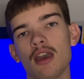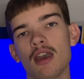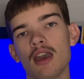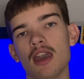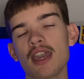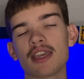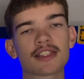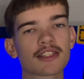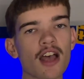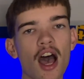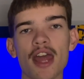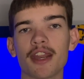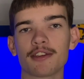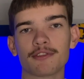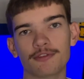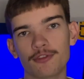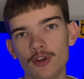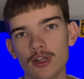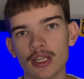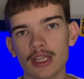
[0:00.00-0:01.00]
Exciting
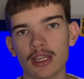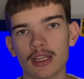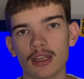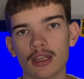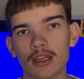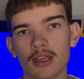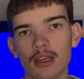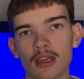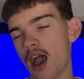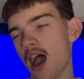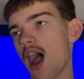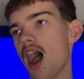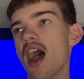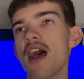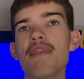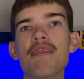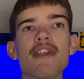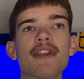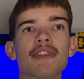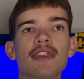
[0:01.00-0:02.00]
footy. I
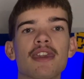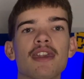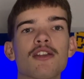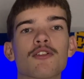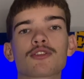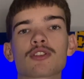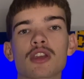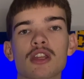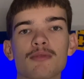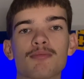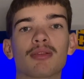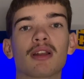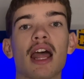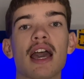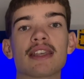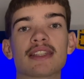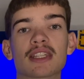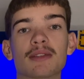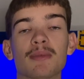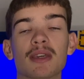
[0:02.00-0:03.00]
think the Eagles are going to play
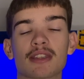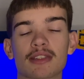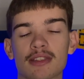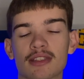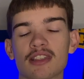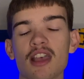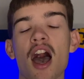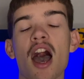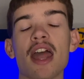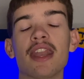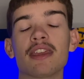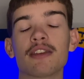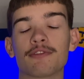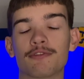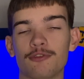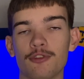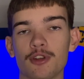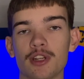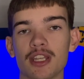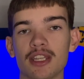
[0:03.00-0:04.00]
some exciting
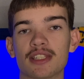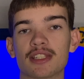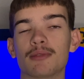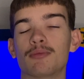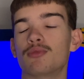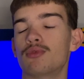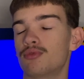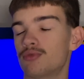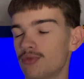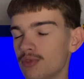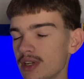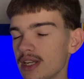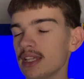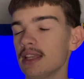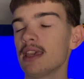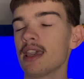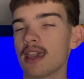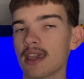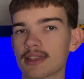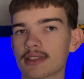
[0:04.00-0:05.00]
footy, some
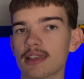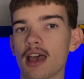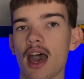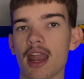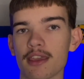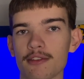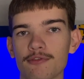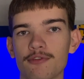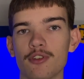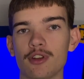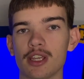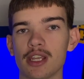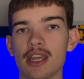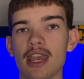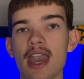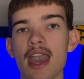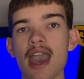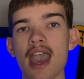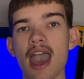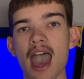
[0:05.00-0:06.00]
really exciting footy
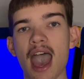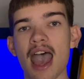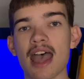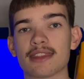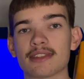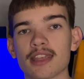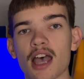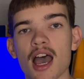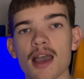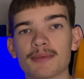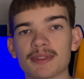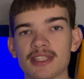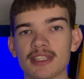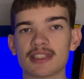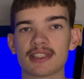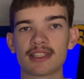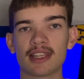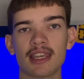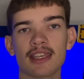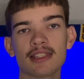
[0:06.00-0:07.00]
at times this
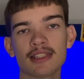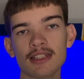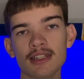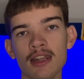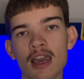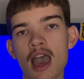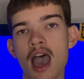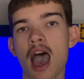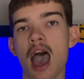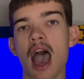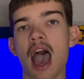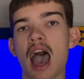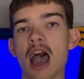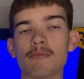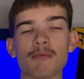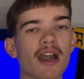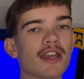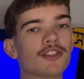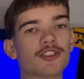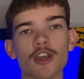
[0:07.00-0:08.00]
season.
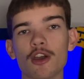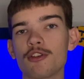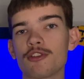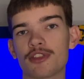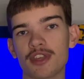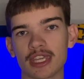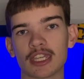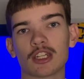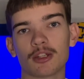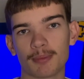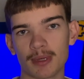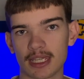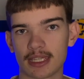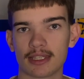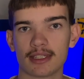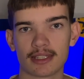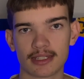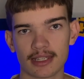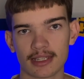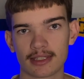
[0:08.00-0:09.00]
I don't think it'll be
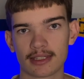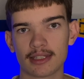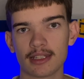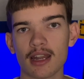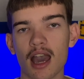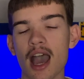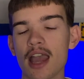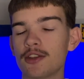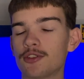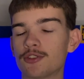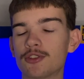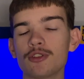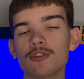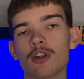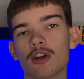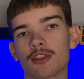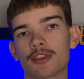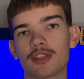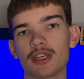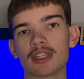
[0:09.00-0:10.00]
consistent. I do
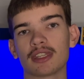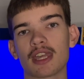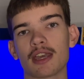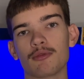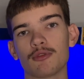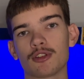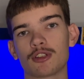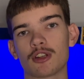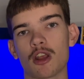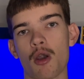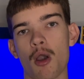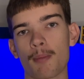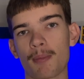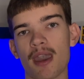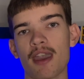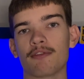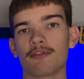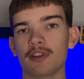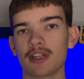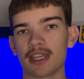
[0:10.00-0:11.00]
not think they will show up
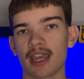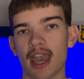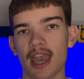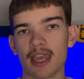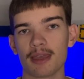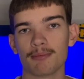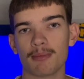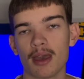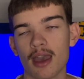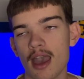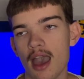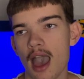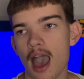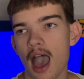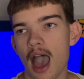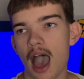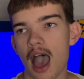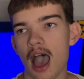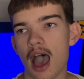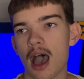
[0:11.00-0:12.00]
every game
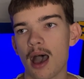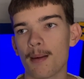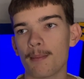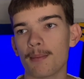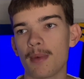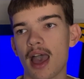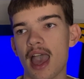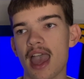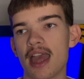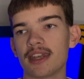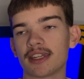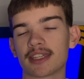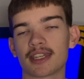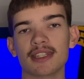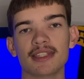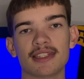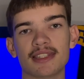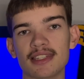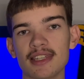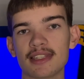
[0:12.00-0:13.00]
and
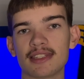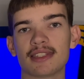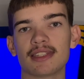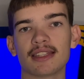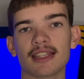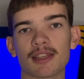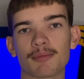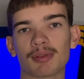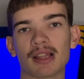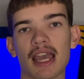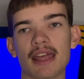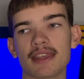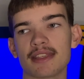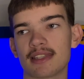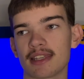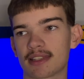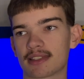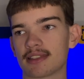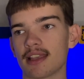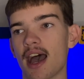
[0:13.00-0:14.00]
consistently play this
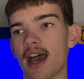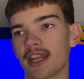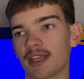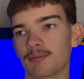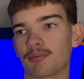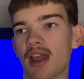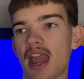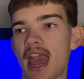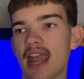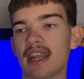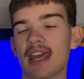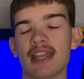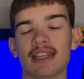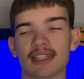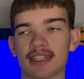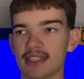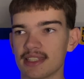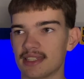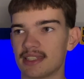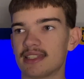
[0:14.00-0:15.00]
exciting brand and
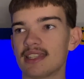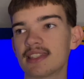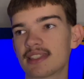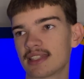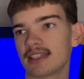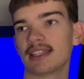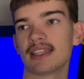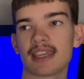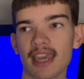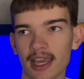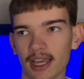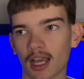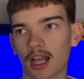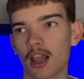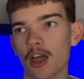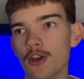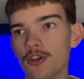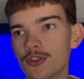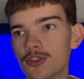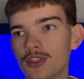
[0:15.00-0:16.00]
consistently get
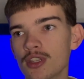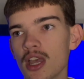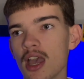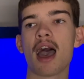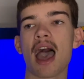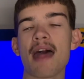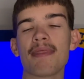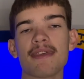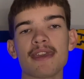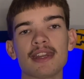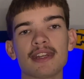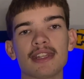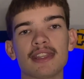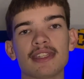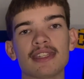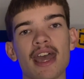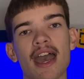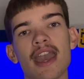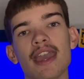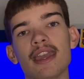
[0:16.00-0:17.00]
close. At the end of the
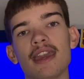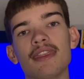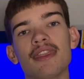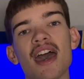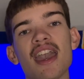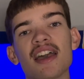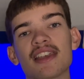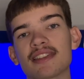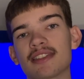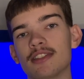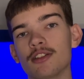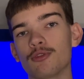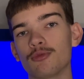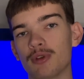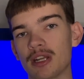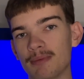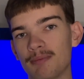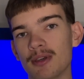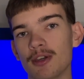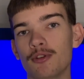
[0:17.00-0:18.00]
day, they are still
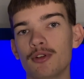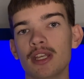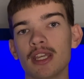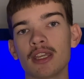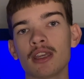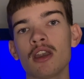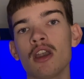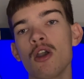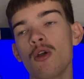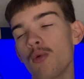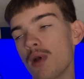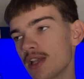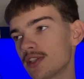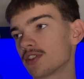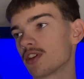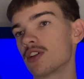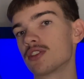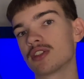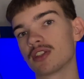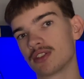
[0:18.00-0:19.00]
rebuilding. West
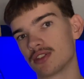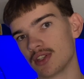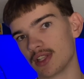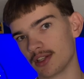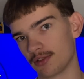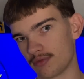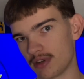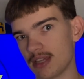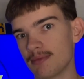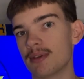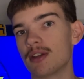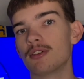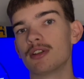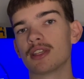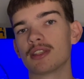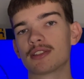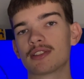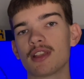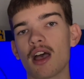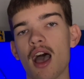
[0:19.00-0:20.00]
Coast are still a rebuilding
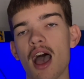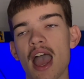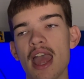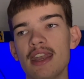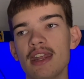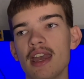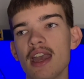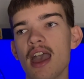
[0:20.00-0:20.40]
side.